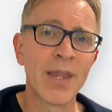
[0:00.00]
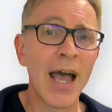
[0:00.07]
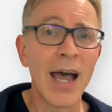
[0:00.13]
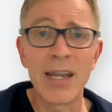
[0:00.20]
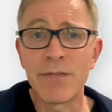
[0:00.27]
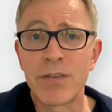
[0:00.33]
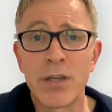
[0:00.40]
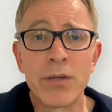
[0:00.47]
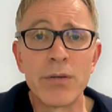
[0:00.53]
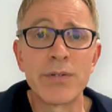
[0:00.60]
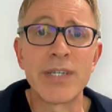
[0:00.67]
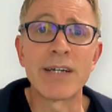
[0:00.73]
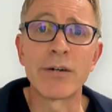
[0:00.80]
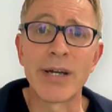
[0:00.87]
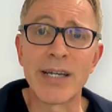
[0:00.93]
And if you
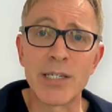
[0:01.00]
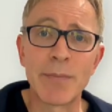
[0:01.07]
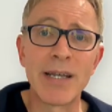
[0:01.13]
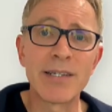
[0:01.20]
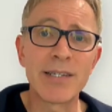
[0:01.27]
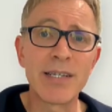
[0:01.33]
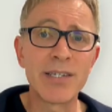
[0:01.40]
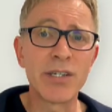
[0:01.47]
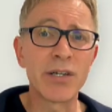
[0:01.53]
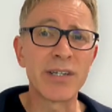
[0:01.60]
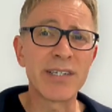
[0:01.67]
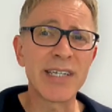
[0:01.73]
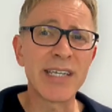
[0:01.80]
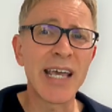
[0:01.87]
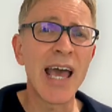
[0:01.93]
use Xero expenses, you
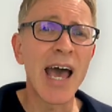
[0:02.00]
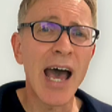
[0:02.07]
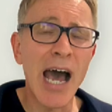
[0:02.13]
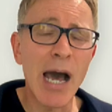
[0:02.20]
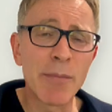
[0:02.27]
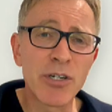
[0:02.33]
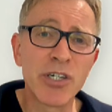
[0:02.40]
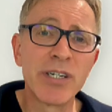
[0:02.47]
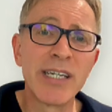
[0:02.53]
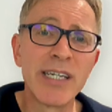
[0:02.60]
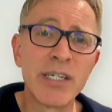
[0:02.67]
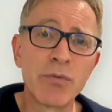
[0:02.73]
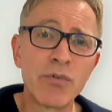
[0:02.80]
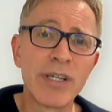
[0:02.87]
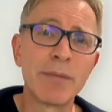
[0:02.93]
can see how much you
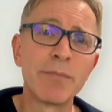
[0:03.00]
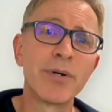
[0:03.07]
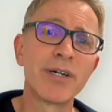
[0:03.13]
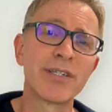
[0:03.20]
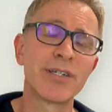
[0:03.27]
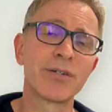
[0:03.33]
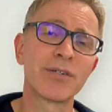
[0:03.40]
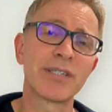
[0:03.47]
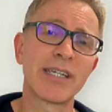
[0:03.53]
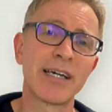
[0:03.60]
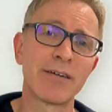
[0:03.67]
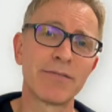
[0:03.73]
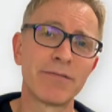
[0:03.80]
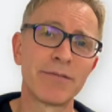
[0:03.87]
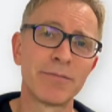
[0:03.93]
need to reimburse your
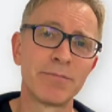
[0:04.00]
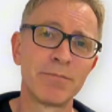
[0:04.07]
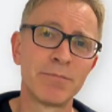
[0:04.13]
staff.